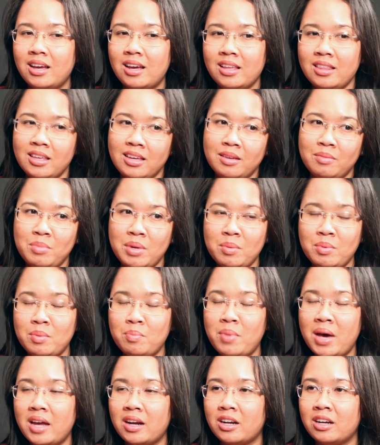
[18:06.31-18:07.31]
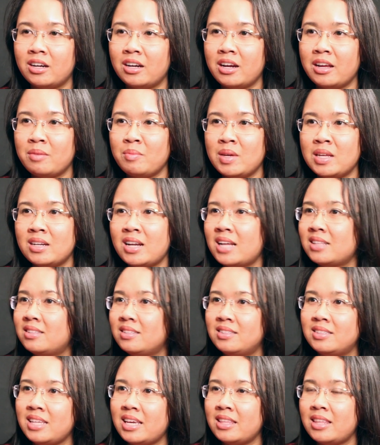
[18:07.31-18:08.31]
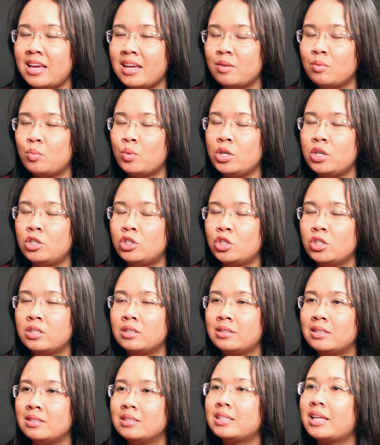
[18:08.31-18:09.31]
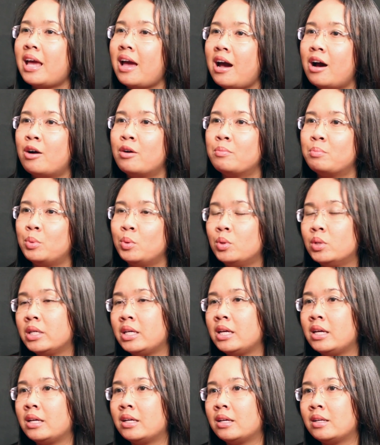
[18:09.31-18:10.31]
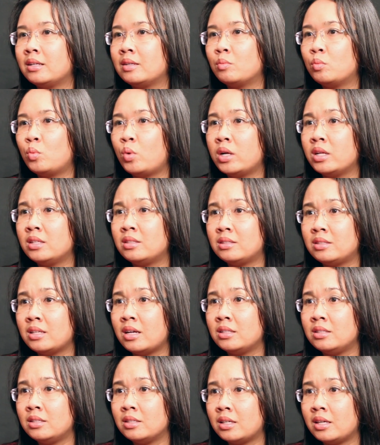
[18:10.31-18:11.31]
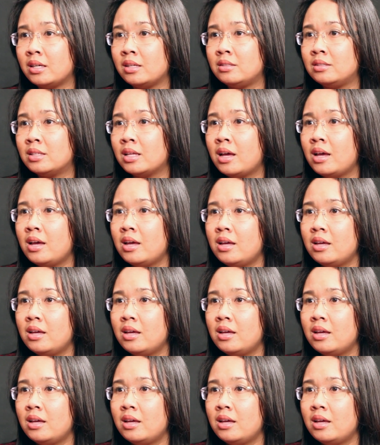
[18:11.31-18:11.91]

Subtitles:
I think it may be better. I mean, not to say that we shouldn't discount bullying and what it's done to kids